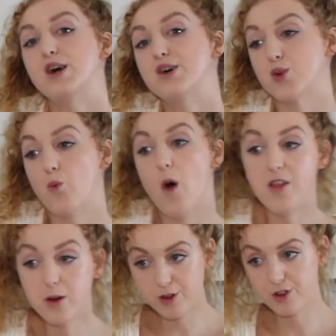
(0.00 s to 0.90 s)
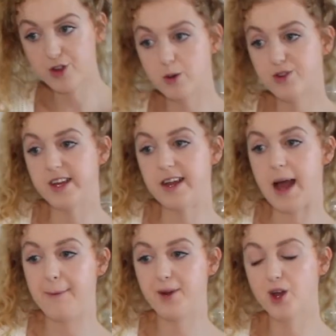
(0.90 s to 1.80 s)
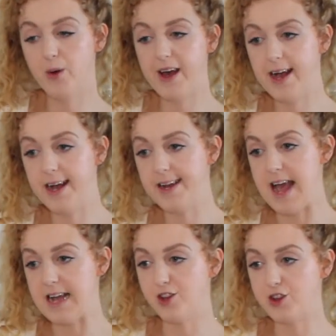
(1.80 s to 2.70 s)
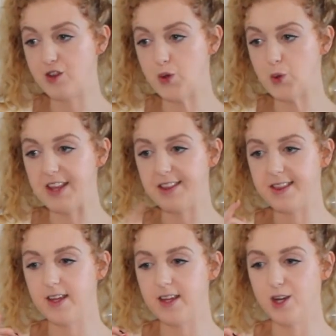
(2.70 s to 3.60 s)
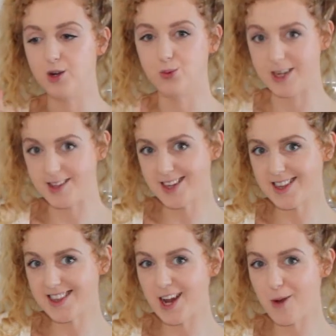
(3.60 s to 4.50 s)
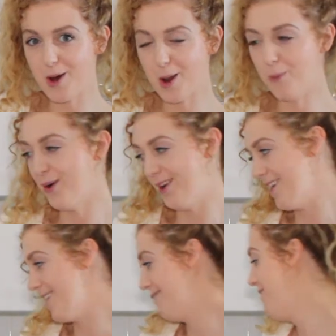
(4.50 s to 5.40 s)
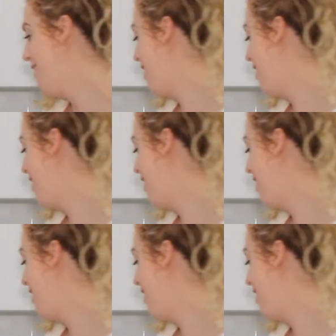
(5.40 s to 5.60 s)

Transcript: So while those are toasting, I'm going to go ahead and do the raisins that I want to put in,